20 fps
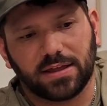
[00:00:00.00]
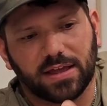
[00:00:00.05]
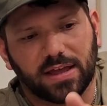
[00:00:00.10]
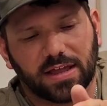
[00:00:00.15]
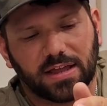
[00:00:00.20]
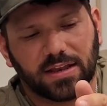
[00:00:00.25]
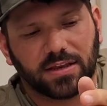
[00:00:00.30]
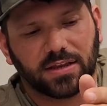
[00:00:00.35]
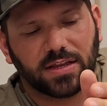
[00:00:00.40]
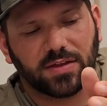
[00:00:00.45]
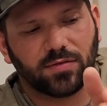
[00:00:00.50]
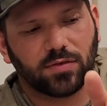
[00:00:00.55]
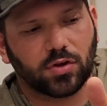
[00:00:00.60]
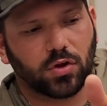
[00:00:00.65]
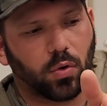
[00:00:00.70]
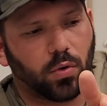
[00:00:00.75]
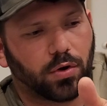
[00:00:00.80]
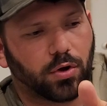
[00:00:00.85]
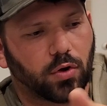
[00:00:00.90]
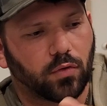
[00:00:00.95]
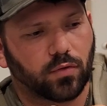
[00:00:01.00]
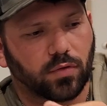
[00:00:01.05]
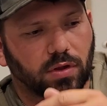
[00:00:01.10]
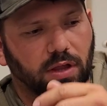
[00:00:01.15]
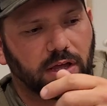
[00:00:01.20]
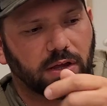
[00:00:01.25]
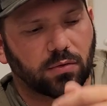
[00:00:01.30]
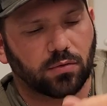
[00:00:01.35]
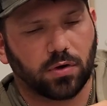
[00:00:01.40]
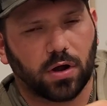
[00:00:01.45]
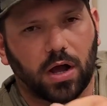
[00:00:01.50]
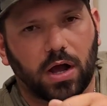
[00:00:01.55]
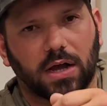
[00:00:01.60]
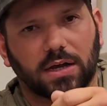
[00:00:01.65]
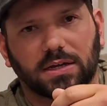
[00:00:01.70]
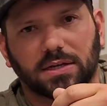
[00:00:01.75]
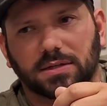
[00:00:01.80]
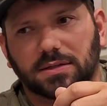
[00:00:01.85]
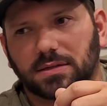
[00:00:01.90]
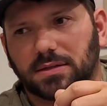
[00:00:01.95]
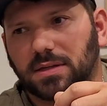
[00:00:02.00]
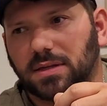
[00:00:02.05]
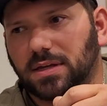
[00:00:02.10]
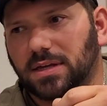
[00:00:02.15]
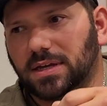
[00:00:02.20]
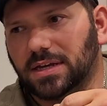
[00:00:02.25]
And even going over like rock and